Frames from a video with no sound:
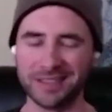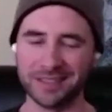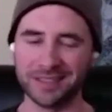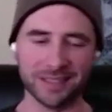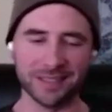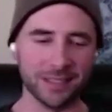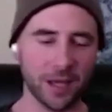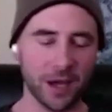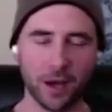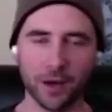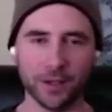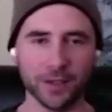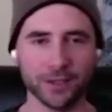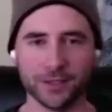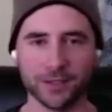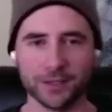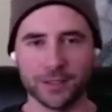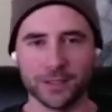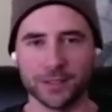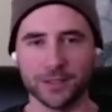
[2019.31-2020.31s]
no, you're
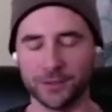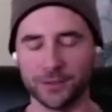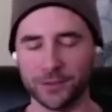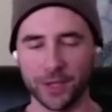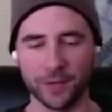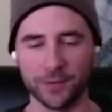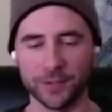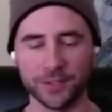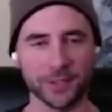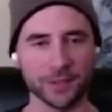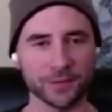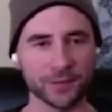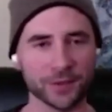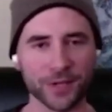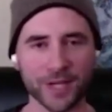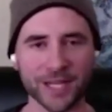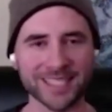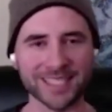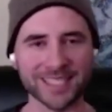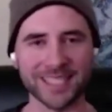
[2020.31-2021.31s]
just going to drive yourself
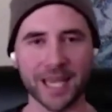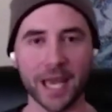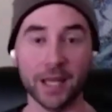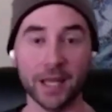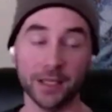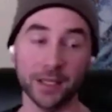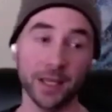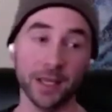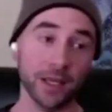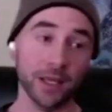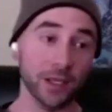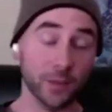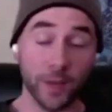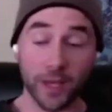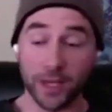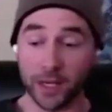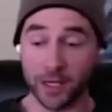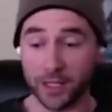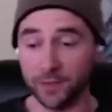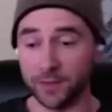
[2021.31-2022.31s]
crazy and you
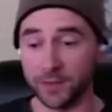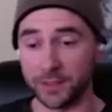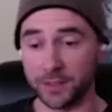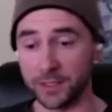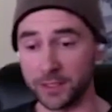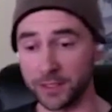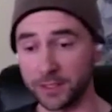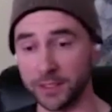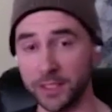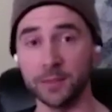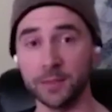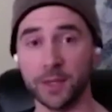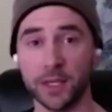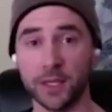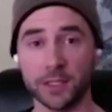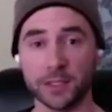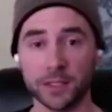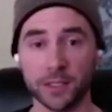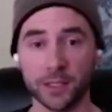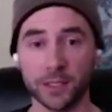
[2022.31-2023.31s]
may not even succeed
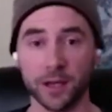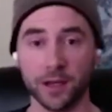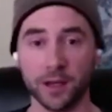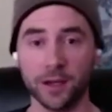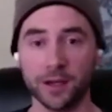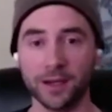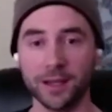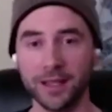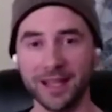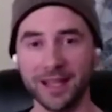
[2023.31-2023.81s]
much, you know?